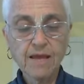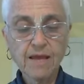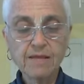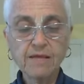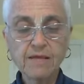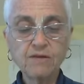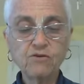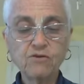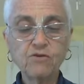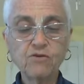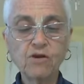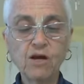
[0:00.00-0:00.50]

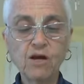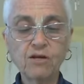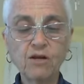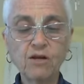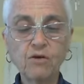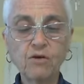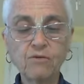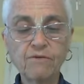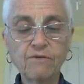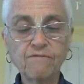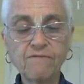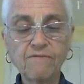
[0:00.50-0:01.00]
They do not
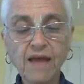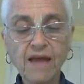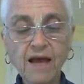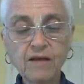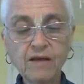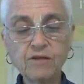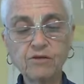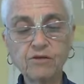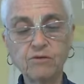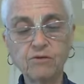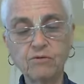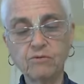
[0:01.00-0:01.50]
know the
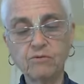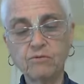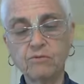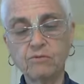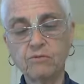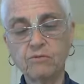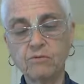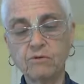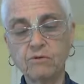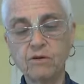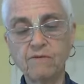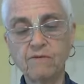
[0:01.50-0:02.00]
value
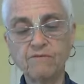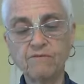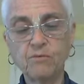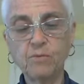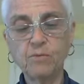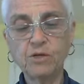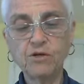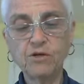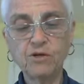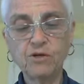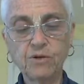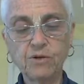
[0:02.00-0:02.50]
of the
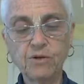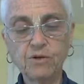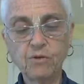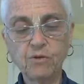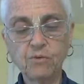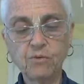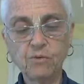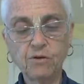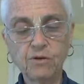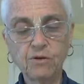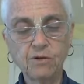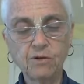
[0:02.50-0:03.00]
material
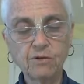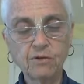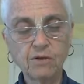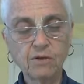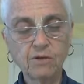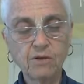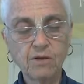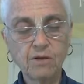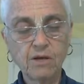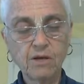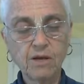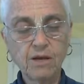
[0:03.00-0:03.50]
world.
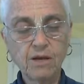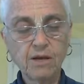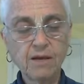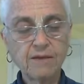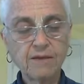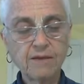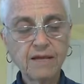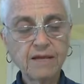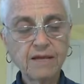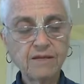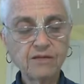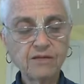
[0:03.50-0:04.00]

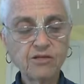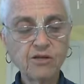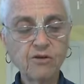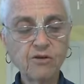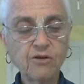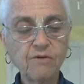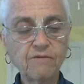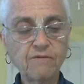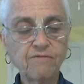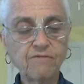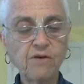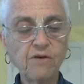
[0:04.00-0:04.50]
They
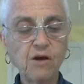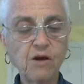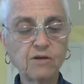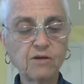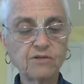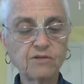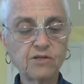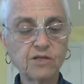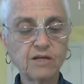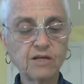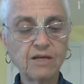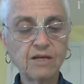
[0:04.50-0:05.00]
consider it
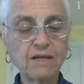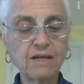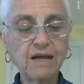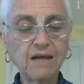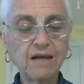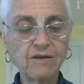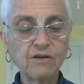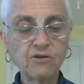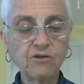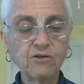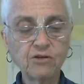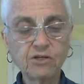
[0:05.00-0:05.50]
false and
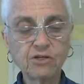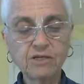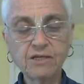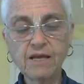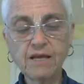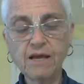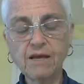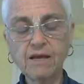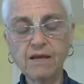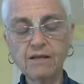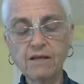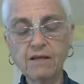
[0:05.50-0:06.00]
cannot
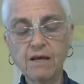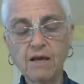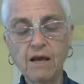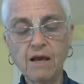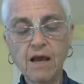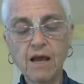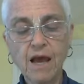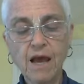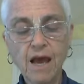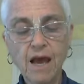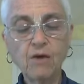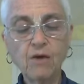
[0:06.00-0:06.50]
understand
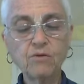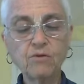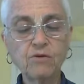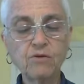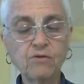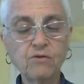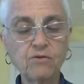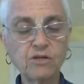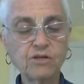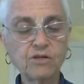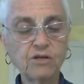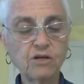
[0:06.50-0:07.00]
how the
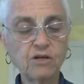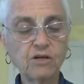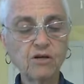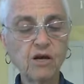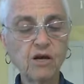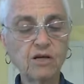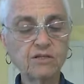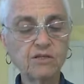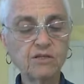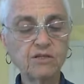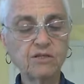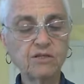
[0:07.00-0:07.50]
Krishna
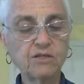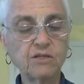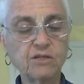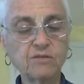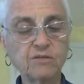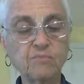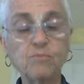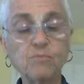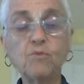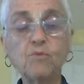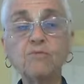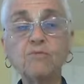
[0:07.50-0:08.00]

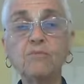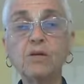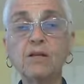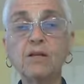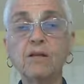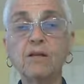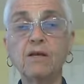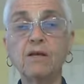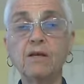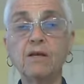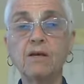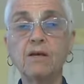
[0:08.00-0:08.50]
consciousness
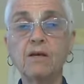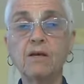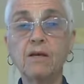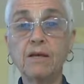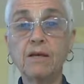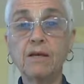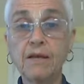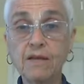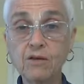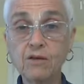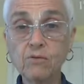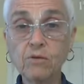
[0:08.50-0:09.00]
movement
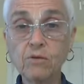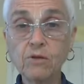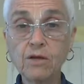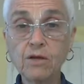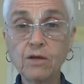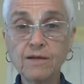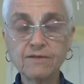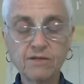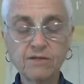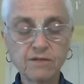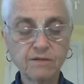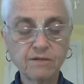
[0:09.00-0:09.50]
can
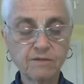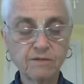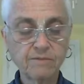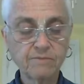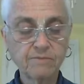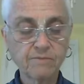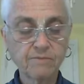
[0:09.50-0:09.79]
utilize it.